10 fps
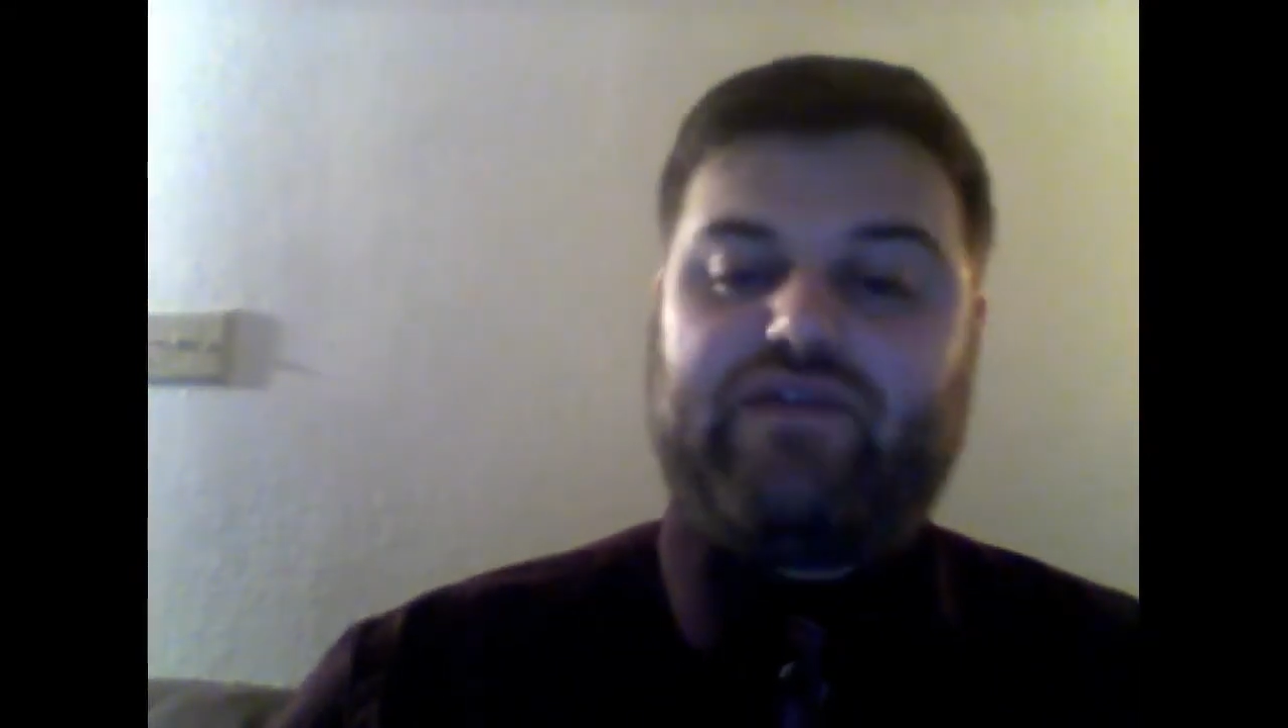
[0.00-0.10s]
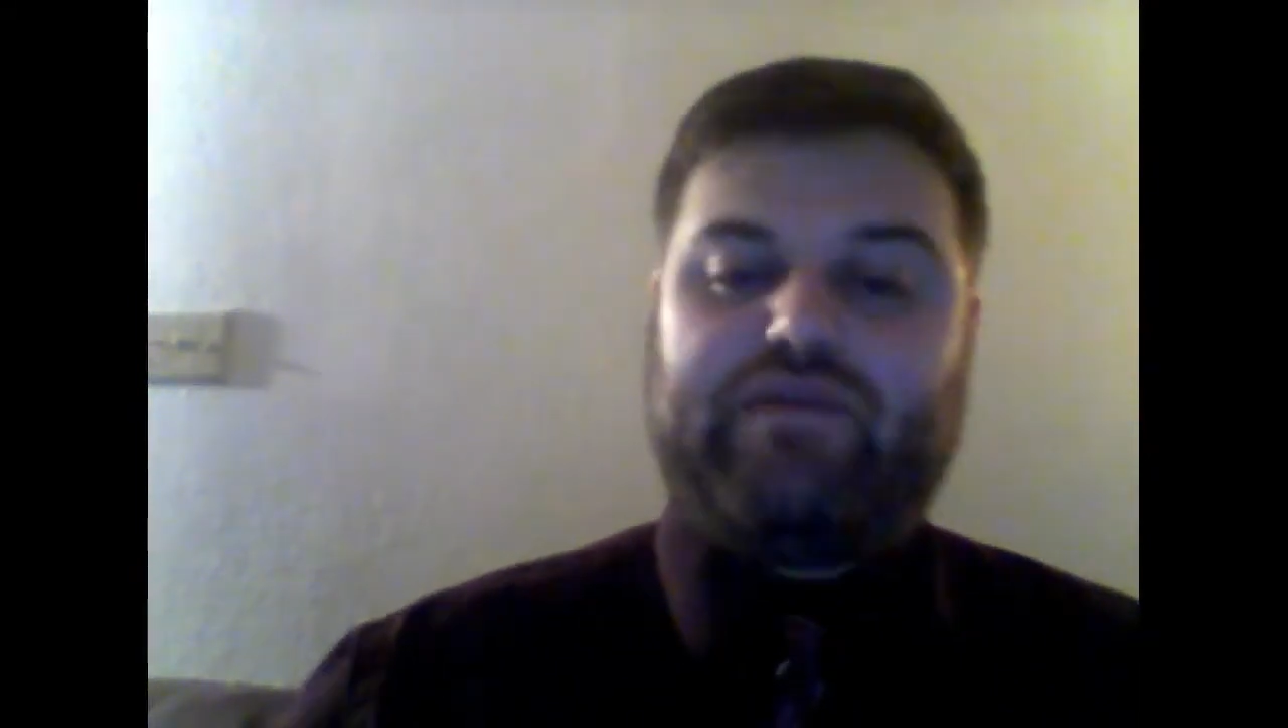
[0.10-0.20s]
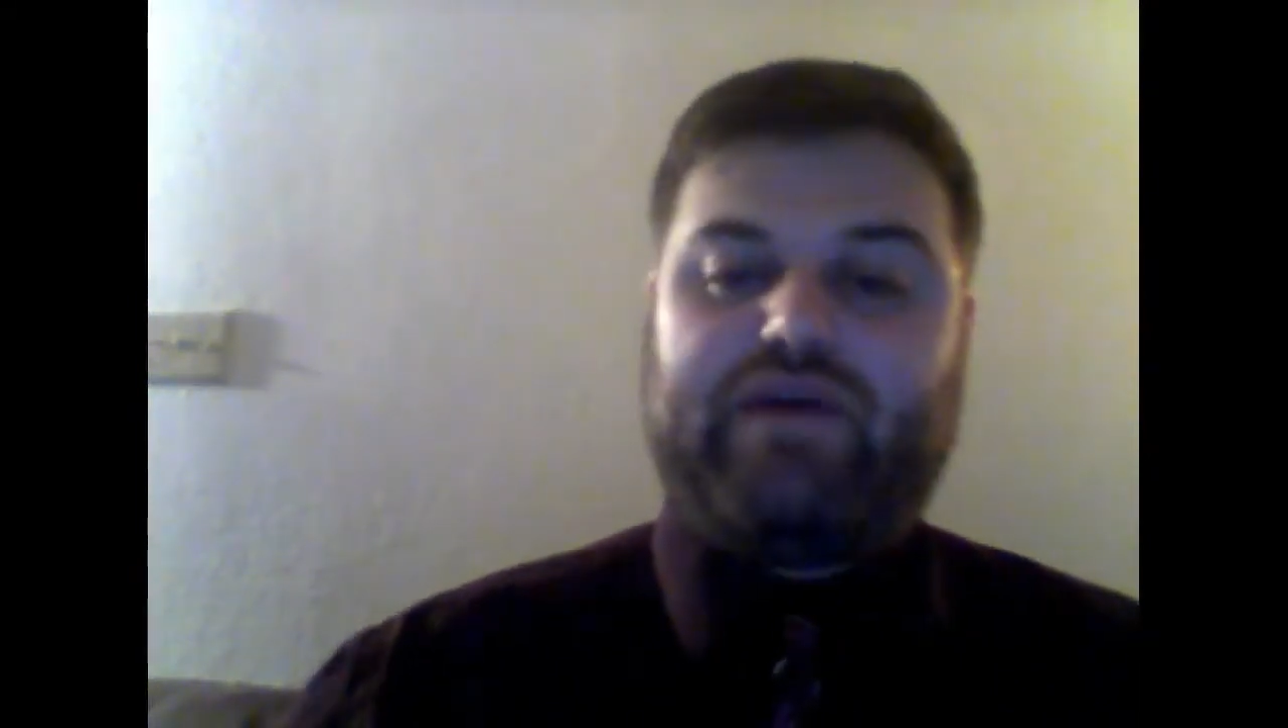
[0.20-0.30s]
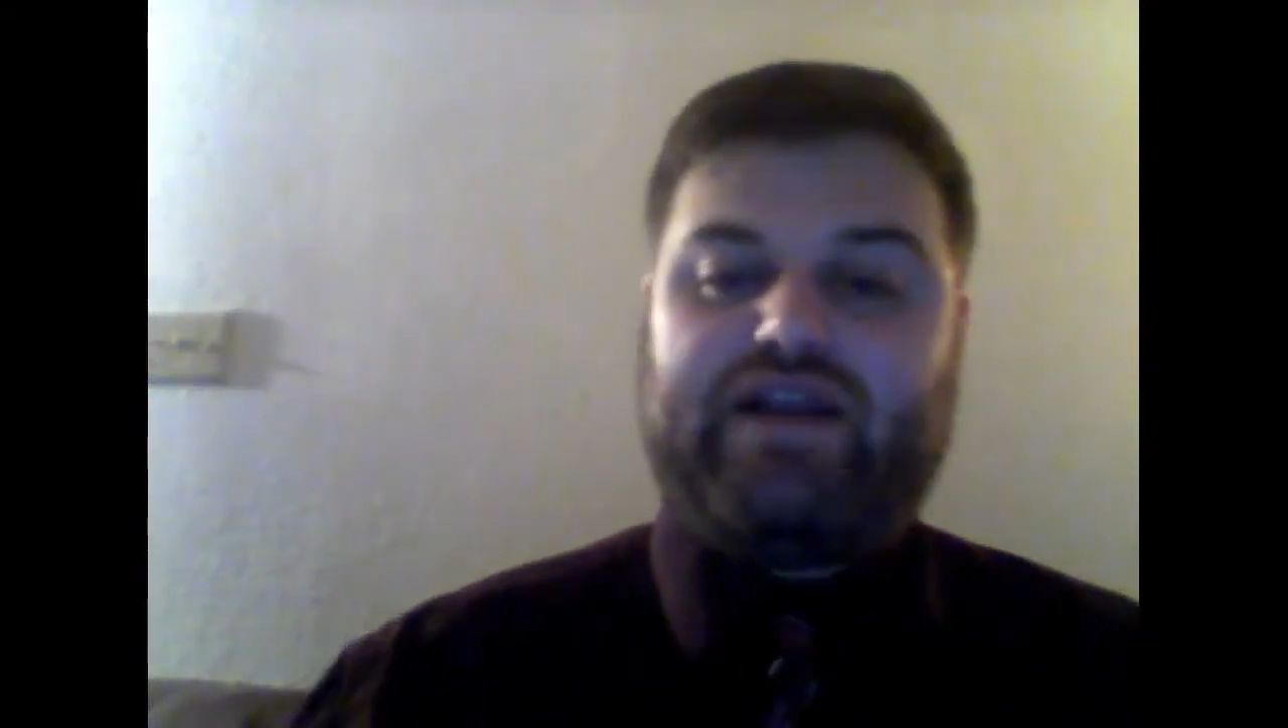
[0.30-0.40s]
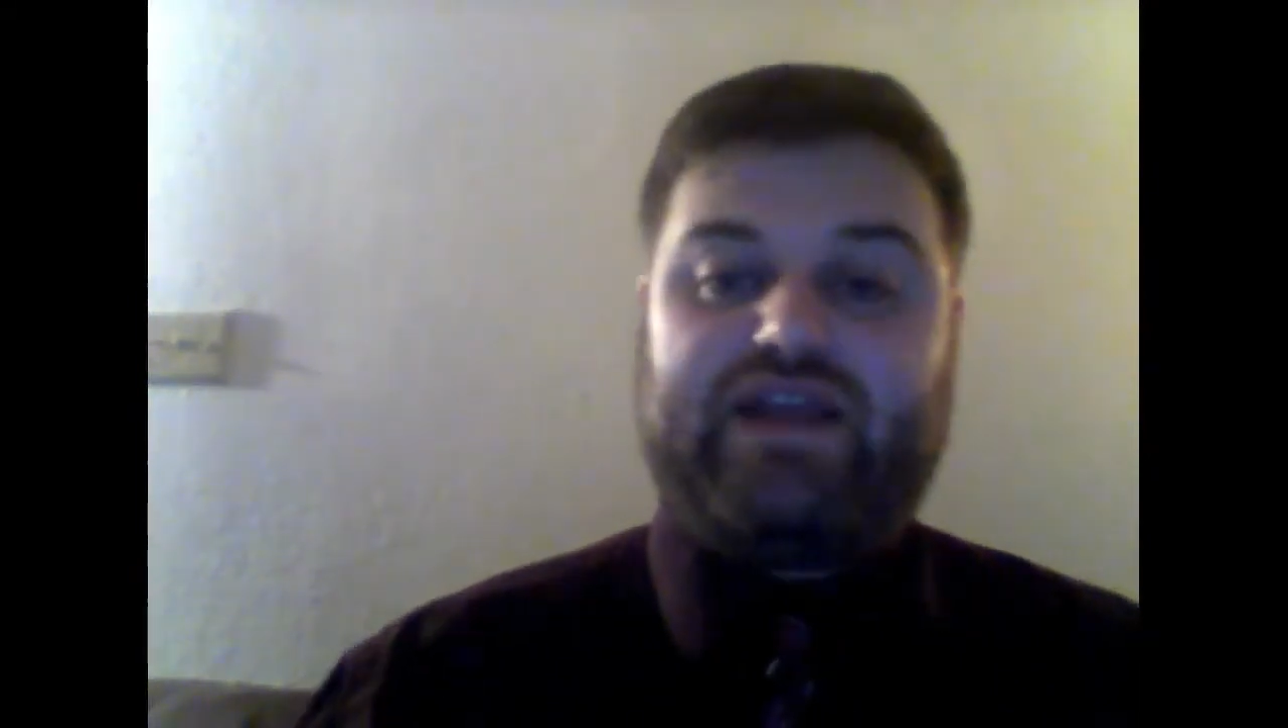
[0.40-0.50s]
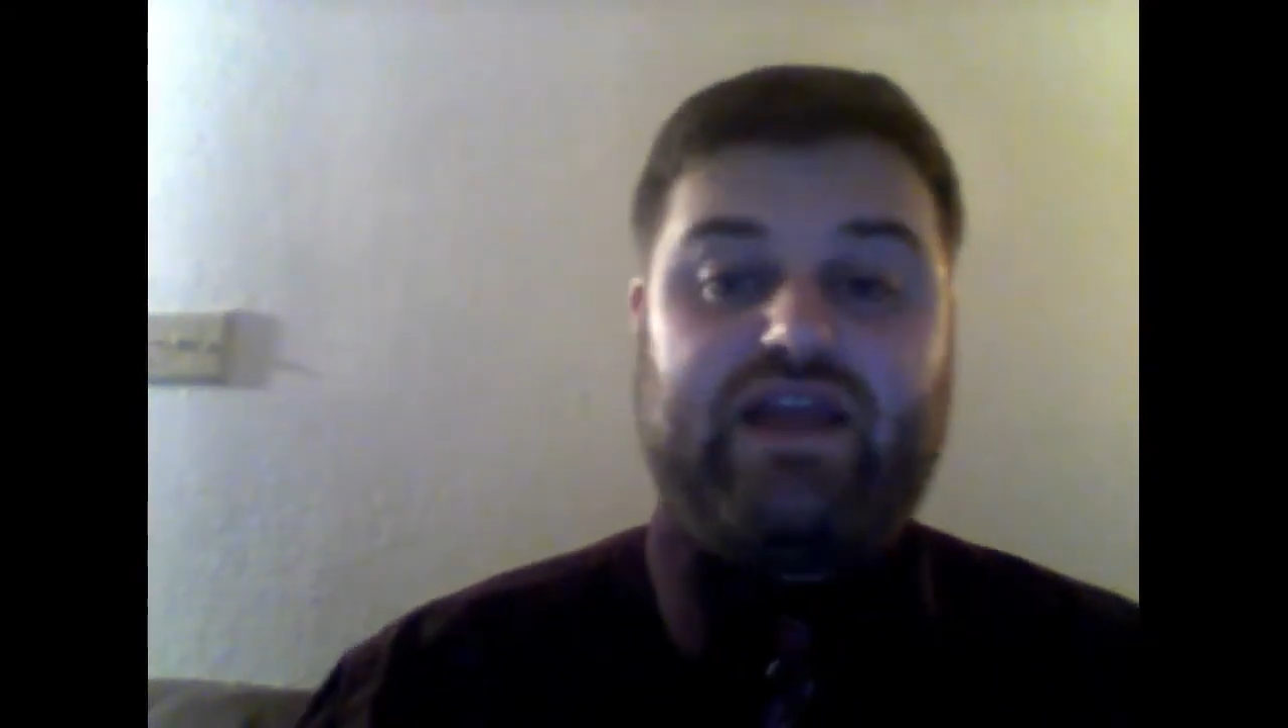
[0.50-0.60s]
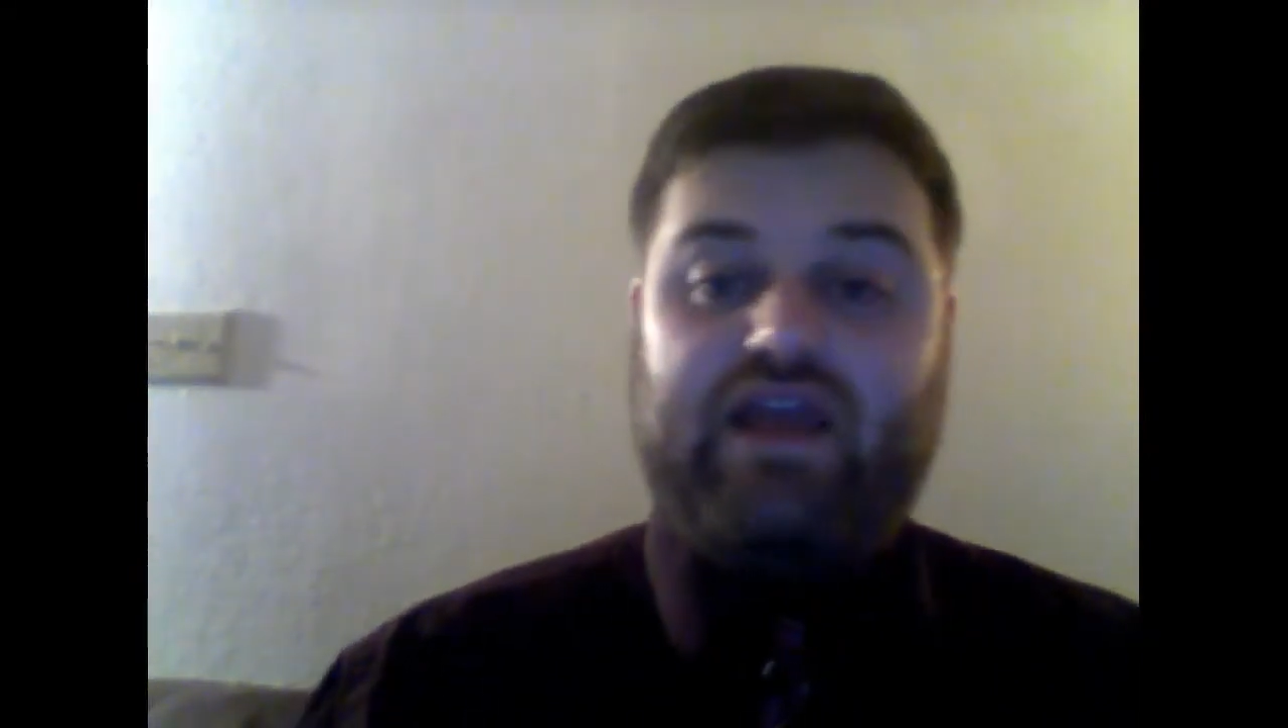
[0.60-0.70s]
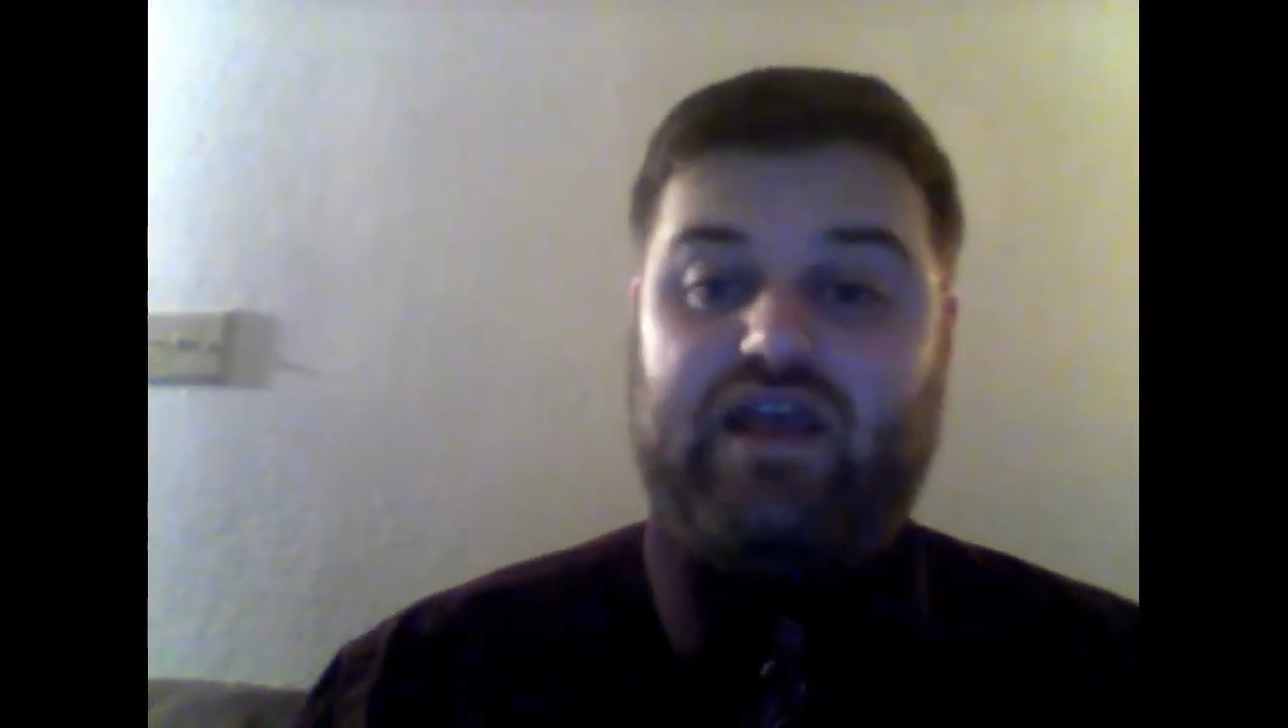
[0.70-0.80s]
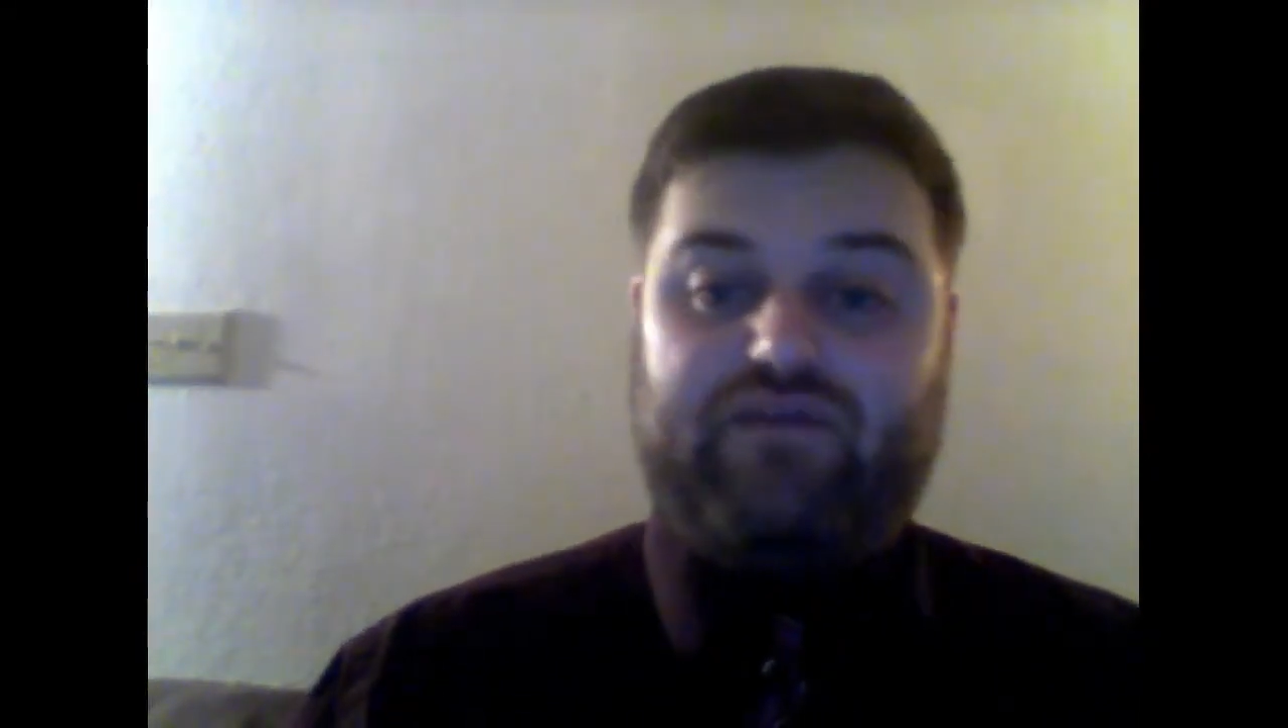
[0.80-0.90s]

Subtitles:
everybody.